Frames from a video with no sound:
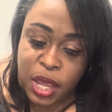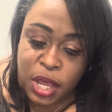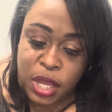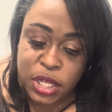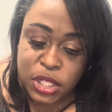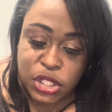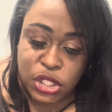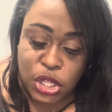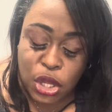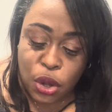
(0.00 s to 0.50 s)

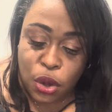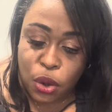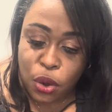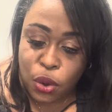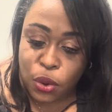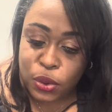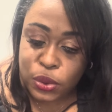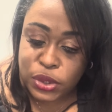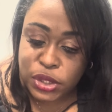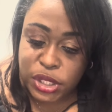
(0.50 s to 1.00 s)

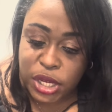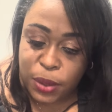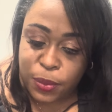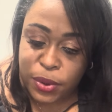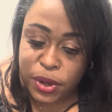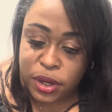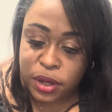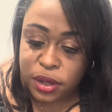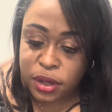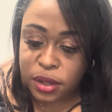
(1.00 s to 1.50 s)
So shea
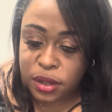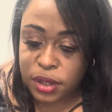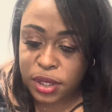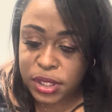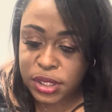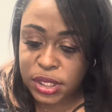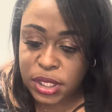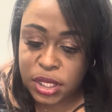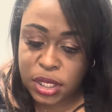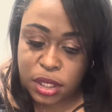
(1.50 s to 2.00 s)
butter, let's
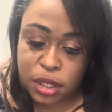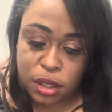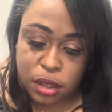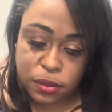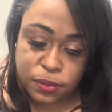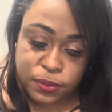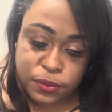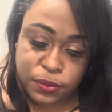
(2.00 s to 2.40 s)
see.